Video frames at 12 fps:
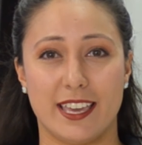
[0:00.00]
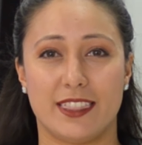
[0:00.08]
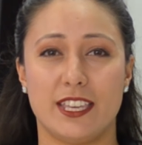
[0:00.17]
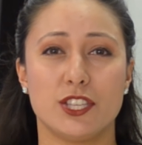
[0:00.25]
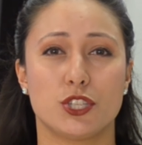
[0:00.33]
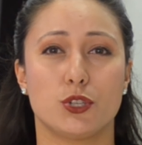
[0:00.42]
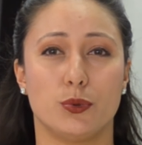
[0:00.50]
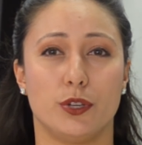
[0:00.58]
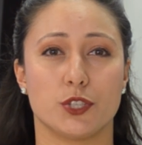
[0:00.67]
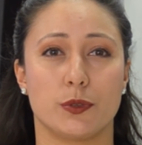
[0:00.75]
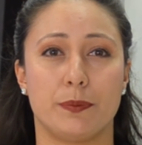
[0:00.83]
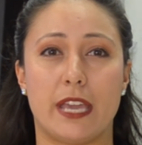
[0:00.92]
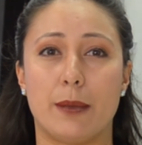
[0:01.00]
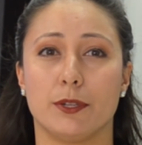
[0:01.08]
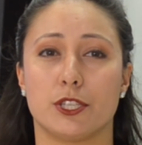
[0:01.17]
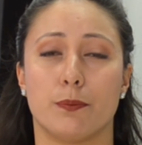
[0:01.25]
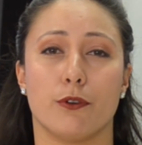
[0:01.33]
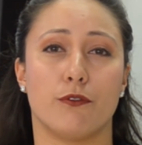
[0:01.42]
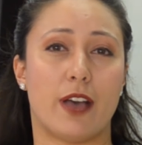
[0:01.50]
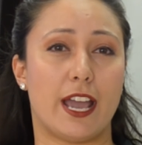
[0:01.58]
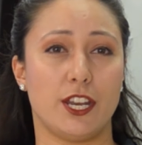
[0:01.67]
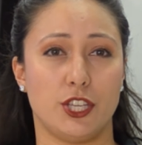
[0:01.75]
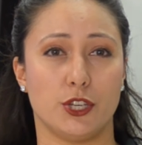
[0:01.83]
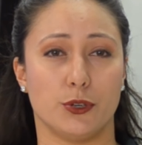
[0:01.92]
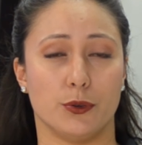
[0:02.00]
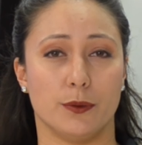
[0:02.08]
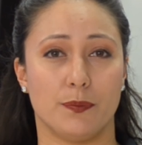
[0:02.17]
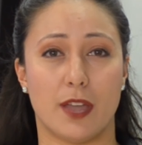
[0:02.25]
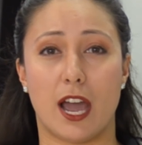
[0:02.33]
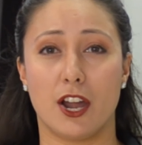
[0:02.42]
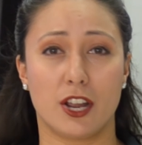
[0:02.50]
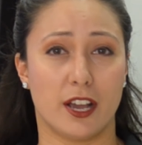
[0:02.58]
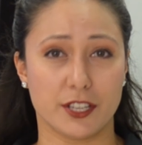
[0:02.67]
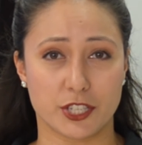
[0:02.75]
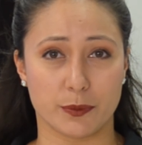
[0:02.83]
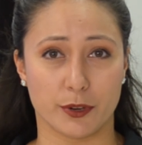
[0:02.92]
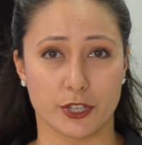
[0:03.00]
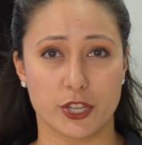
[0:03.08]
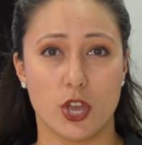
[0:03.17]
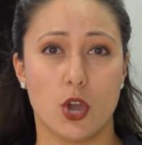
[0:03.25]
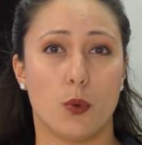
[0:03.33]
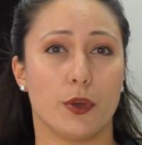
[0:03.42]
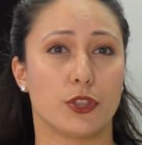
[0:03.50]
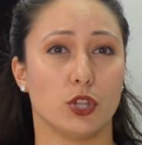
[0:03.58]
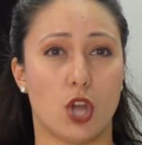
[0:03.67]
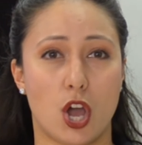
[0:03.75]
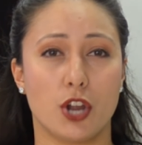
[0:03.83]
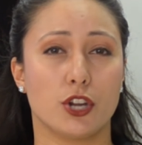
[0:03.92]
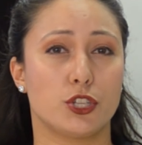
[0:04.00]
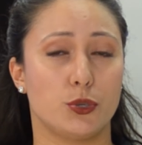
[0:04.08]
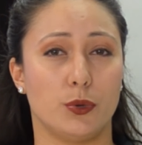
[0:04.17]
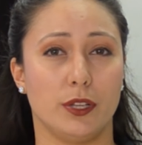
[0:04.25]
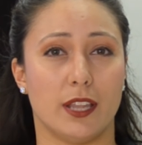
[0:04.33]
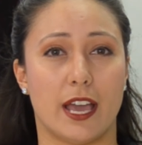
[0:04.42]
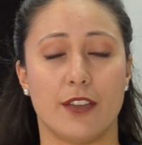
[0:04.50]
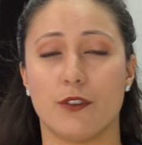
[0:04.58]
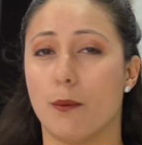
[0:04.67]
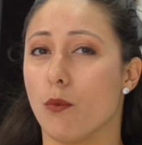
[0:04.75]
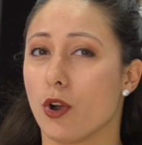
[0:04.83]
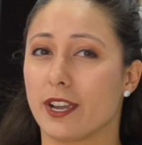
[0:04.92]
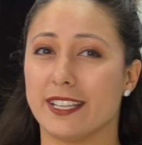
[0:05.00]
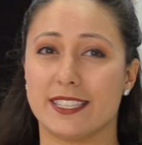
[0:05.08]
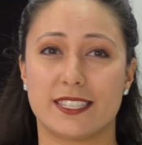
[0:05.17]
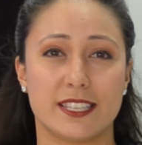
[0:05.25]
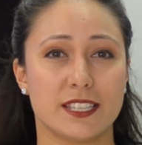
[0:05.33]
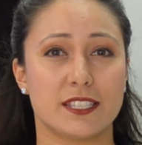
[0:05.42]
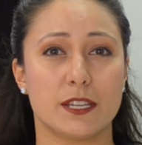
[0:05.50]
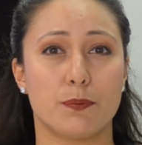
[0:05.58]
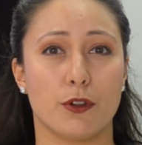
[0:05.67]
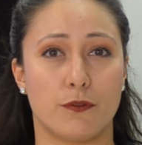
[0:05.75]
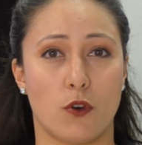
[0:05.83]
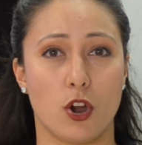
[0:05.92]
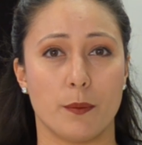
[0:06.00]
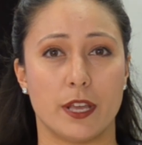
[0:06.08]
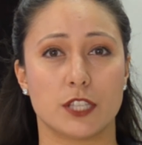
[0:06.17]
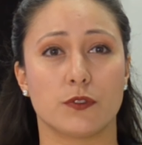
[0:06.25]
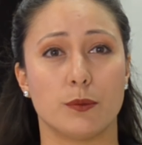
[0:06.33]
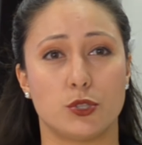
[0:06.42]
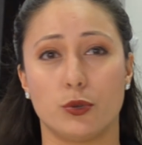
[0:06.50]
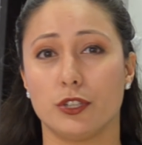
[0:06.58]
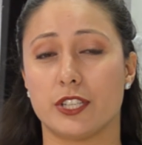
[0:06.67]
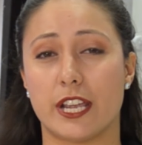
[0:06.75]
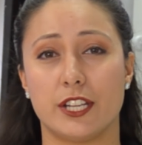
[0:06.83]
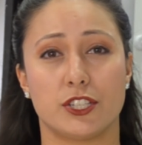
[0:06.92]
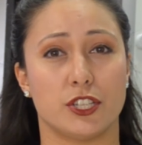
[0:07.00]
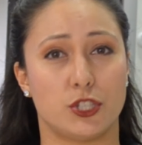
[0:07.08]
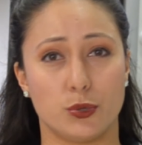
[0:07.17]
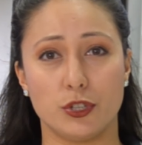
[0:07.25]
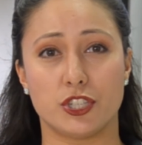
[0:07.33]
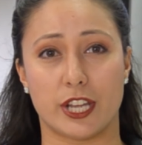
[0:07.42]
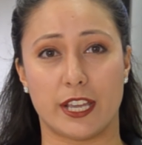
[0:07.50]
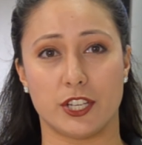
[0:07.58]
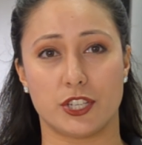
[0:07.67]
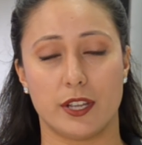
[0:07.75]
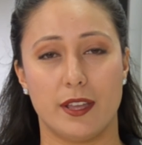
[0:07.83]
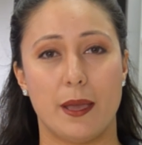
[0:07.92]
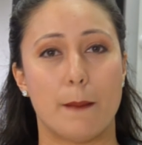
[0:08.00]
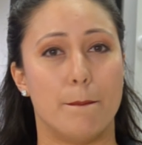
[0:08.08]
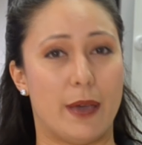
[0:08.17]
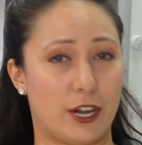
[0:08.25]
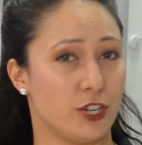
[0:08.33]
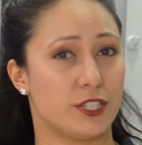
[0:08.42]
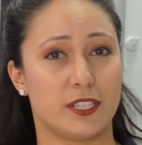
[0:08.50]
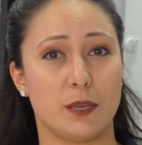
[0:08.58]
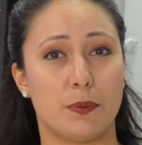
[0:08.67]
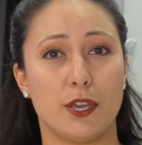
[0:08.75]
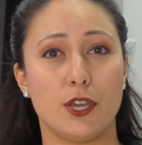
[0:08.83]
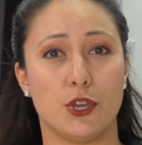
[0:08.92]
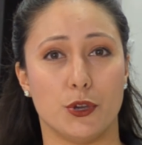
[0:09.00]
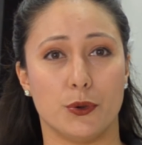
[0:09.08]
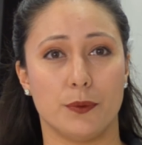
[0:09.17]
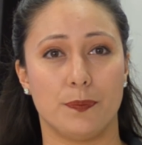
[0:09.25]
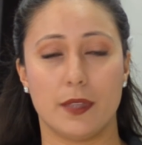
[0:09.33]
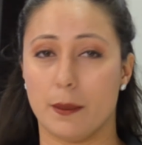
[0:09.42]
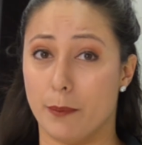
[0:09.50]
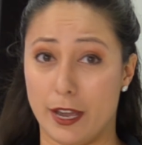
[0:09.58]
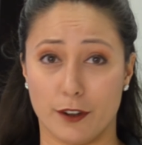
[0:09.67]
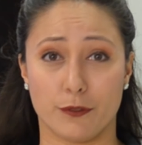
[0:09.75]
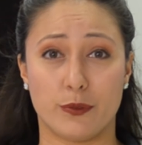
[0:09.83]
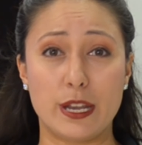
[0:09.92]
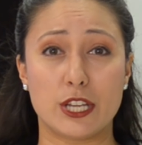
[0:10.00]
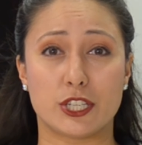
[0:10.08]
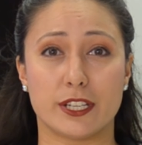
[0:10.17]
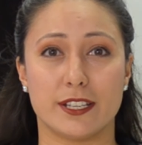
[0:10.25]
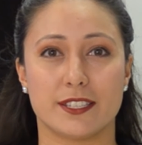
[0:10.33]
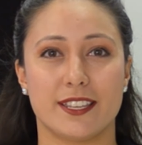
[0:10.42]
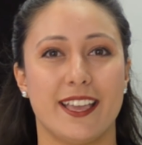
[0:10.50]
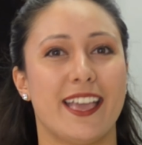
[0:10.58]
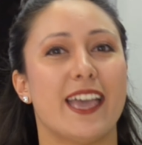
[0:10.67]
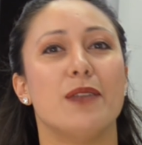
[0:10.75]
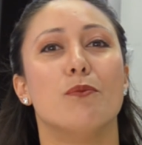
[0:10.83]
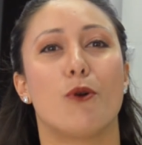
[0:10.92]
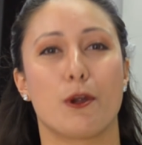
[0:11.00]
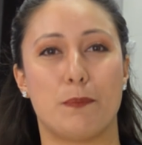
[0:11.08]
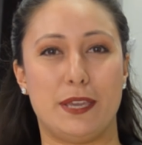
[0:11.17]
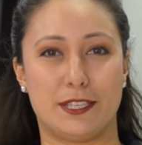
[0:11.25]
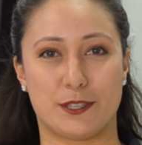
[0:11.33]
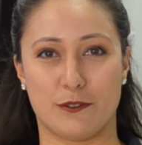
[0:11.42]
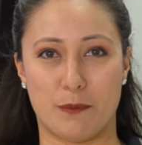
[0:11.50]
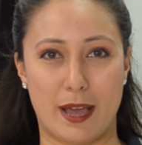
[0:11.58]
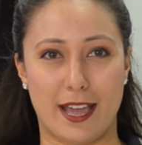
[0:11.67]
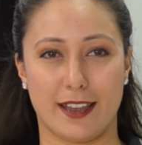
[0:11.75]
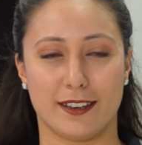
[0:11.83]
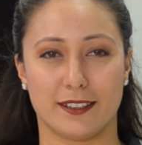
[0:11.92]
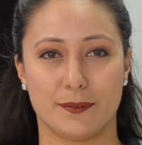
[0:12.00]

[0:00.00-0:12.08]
These tools will be able to provide you, our customers, with longer tool life, more consistent performance from tool change to tool change, better CPU, better finishes, and more peace of mind.